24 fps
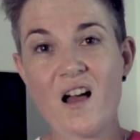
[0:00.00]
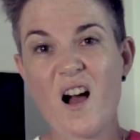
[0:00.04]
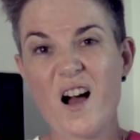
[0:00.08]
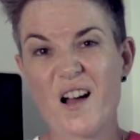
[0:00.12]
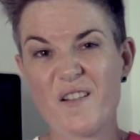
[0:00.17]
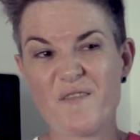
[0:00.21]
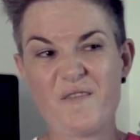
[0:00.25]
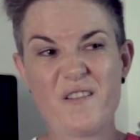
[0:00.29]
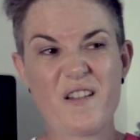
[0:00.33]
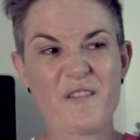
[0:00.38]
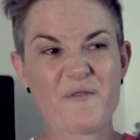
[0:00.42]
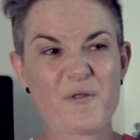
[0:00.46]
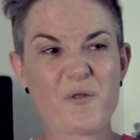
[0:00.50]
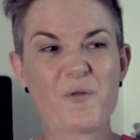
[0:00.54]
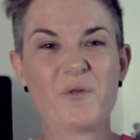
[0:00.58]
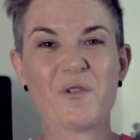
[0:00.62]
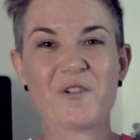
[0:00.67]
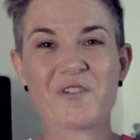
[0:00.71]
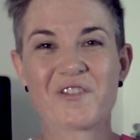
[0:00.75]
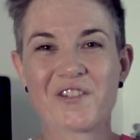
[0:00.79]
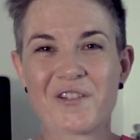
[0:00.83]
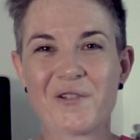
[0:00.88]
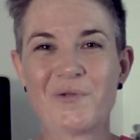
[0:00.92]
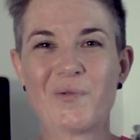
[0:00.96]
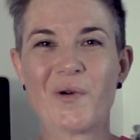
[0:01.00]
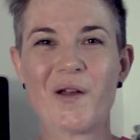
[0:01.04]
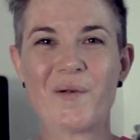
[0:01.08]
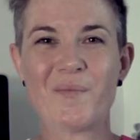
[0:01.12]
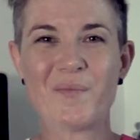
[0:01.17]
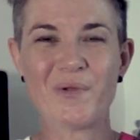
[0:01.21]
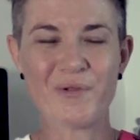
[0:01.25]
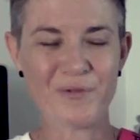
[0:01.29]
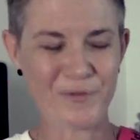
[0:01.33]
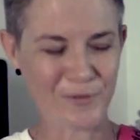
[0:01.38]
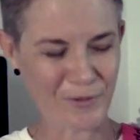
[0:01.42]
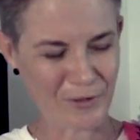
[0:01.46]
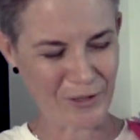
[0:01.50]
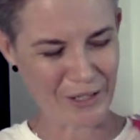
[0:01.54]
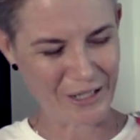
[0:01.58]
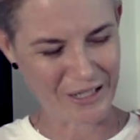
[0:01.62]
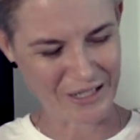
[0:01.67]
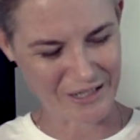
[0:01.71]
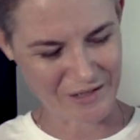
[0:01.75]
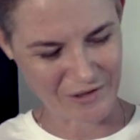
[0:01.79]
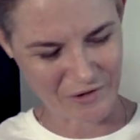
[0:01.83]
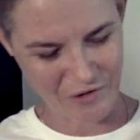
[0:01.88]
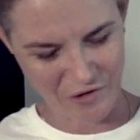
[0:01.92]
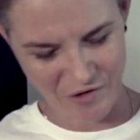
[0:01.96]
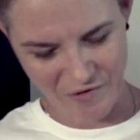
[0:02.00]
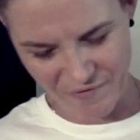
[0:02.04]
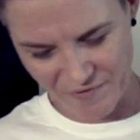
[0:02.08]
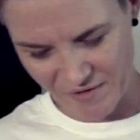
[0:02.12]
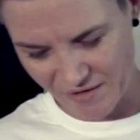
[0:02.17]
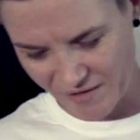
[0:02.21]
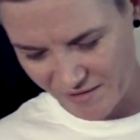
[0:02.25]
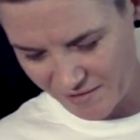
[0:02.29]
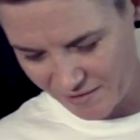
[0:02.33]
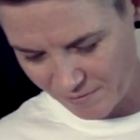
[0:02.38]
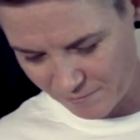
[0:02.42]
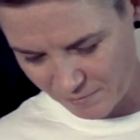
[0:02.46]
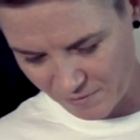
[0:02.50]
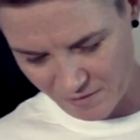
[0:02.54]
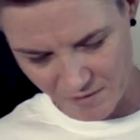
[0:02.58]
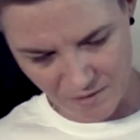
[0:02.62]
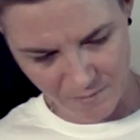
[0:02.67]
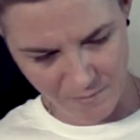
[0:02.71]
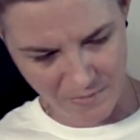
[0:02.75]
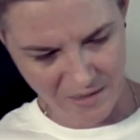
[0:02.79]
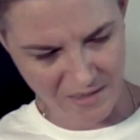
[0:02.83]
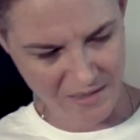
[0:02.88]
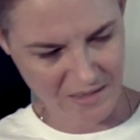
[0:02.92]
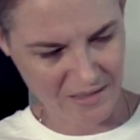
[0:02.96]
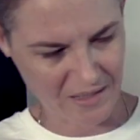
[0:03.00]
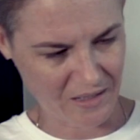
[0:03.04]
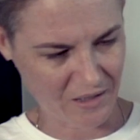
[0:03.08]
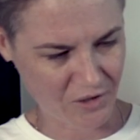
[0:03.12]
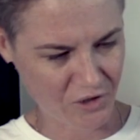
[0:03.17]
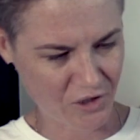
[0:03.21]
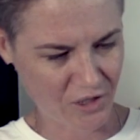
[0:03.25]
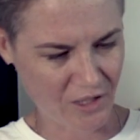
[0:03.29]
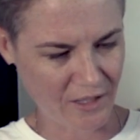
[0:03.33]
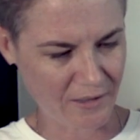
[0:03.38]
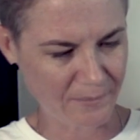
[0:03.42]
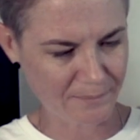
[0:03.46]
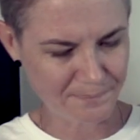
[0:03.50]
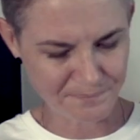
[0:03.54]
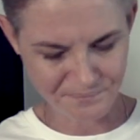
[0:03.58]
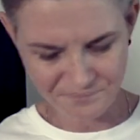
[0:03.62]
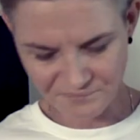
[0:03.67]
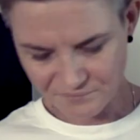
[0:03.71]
I've never wanted one before I got this with the Mustang shape.